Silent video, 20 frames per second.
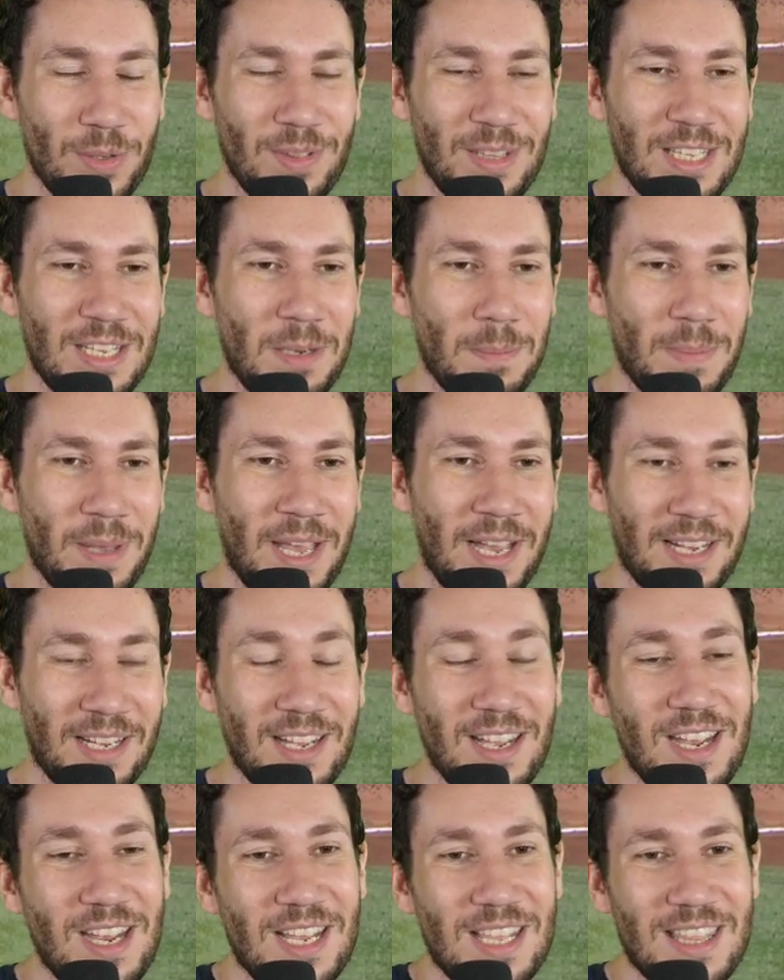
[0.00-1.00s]
leaning back.
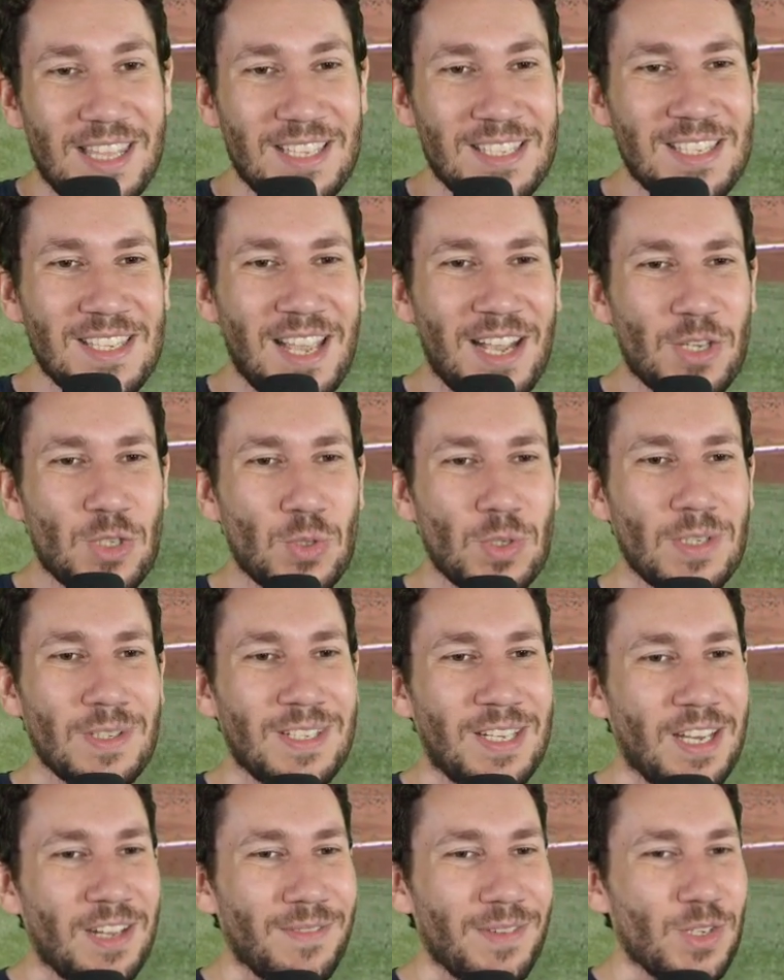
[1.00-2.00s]
This is actually
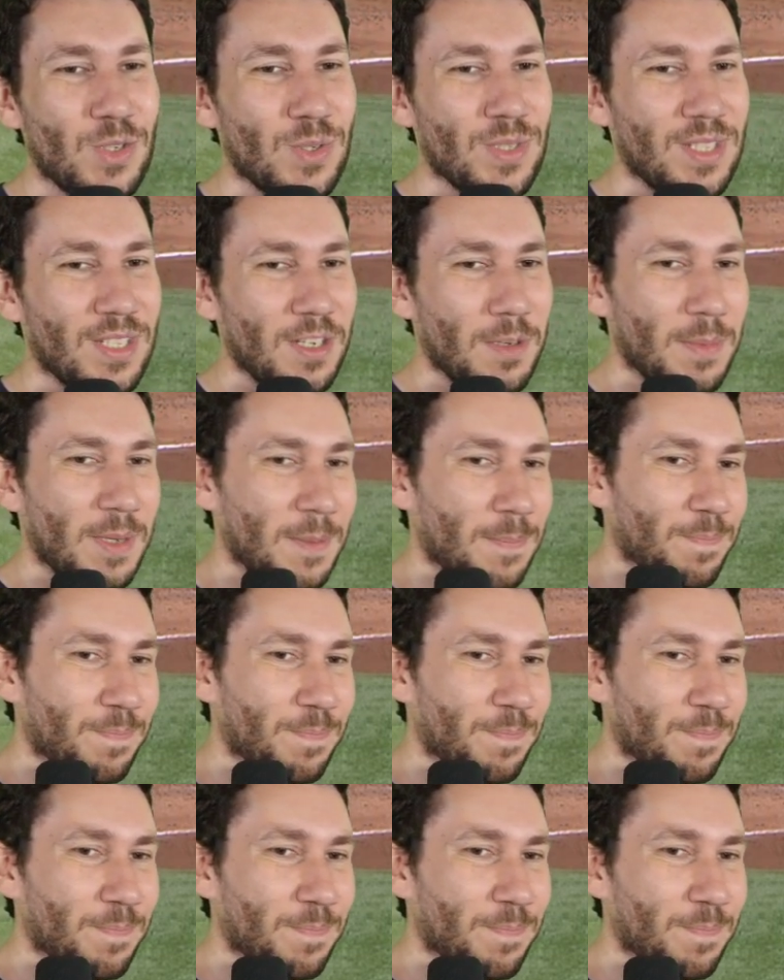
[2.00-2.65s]
kind of interesting to me.